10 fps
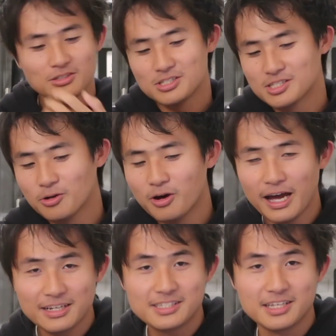She still
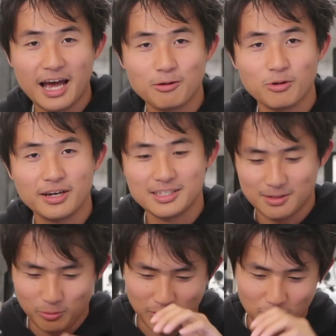had it
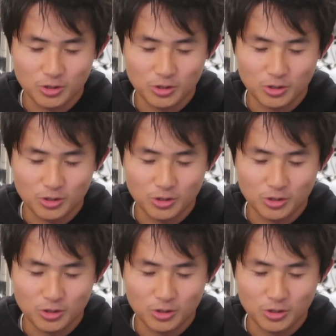sideways with her